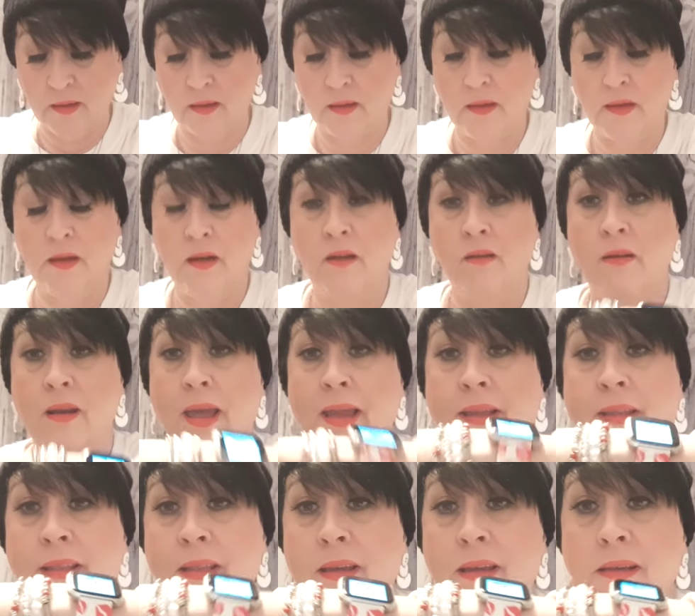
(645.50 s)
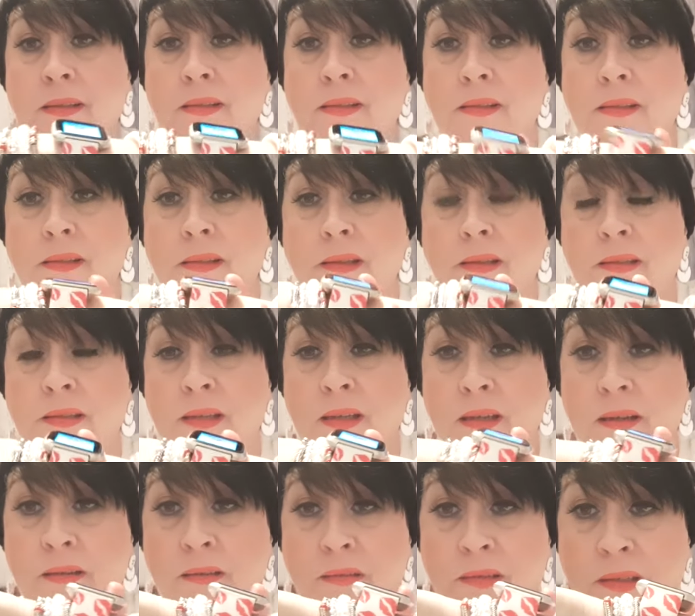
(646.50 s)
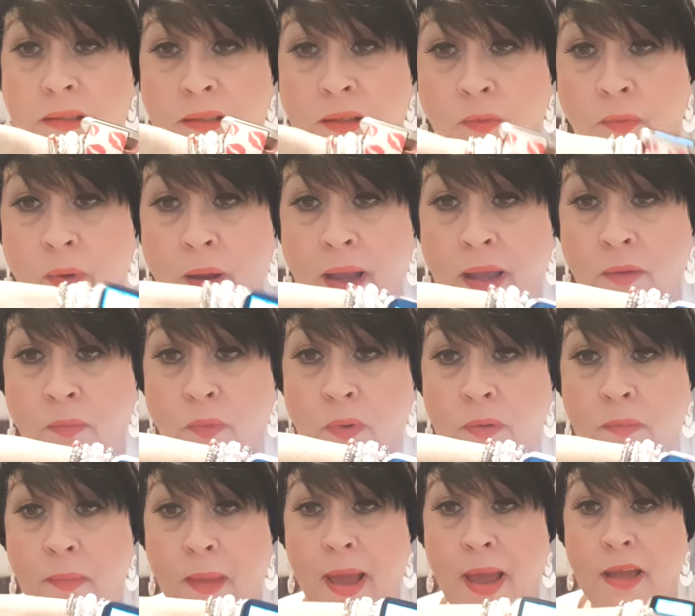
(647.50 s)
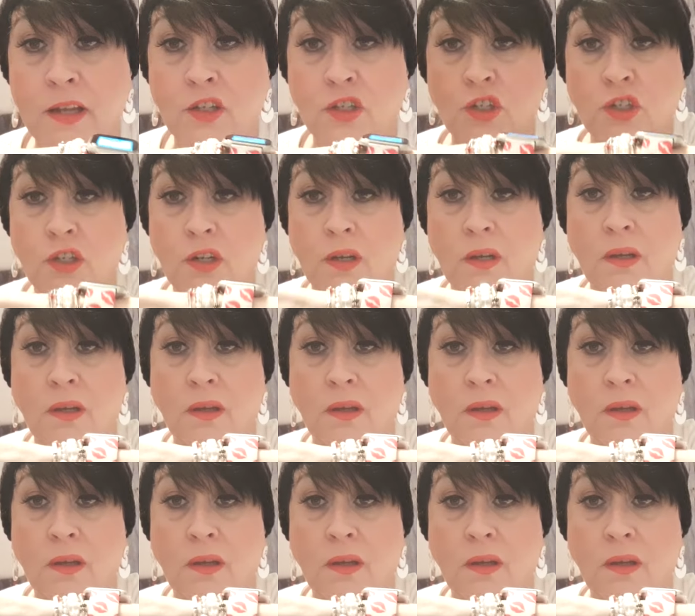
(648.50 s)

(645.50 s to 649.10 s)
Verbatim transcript: you know, like this, to the red would match